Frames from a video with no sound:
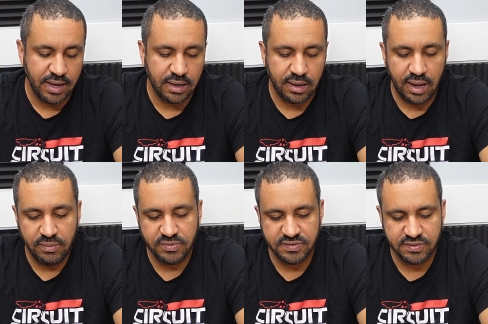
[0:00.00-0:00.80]
I
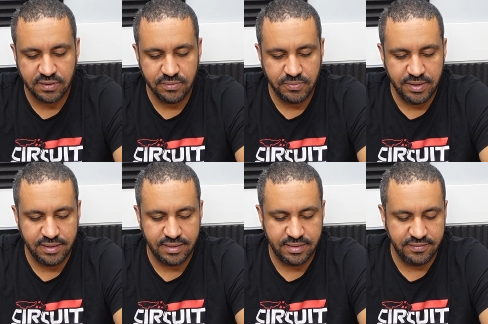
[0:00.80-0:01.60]
will start
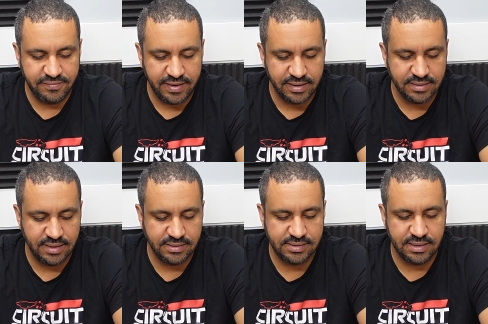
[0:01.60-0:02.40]
with the fact
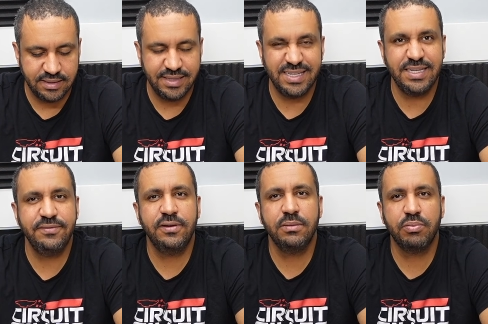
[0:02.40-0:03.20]
that the
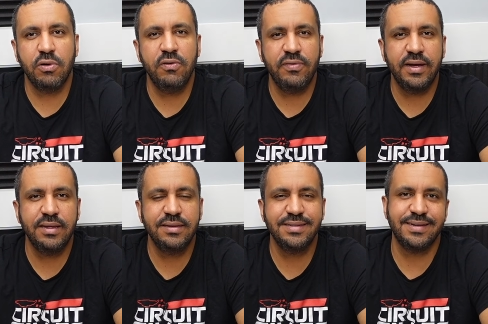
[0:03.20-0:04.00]
default
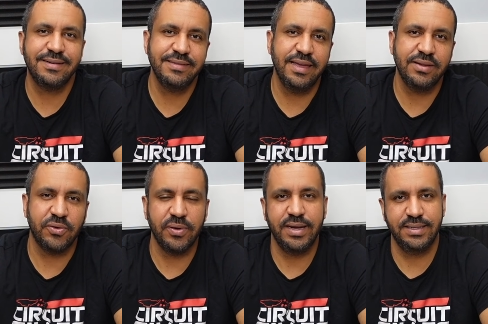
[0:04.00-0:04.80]
profiles aren't that
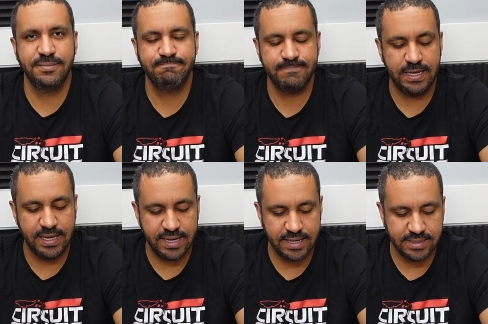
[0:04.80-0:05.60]
great.
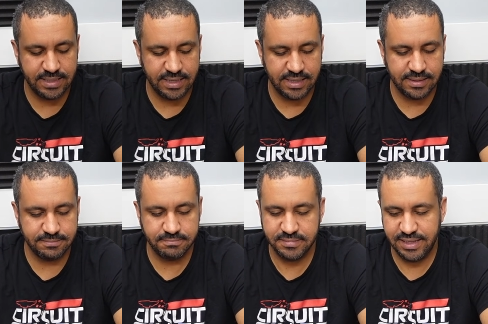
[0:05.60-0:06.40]
And
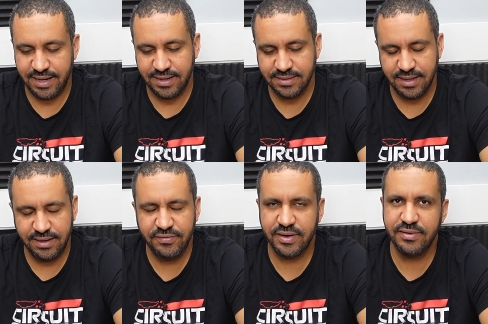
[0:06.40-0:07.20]
yeah, it kind
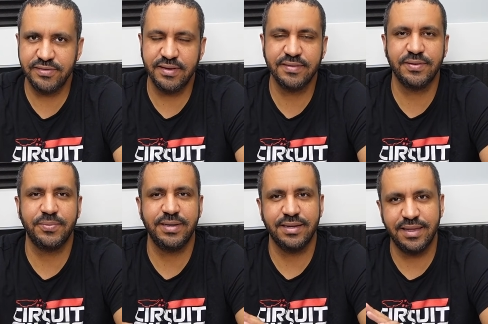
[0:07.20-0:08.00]
of undersells the
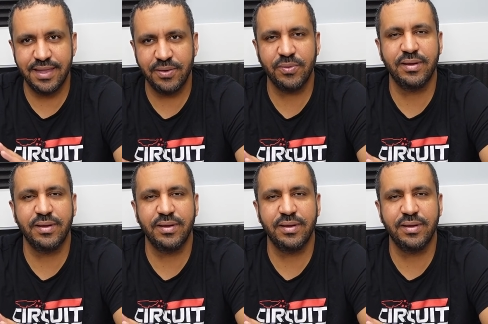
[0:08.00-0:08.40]
wheel, and that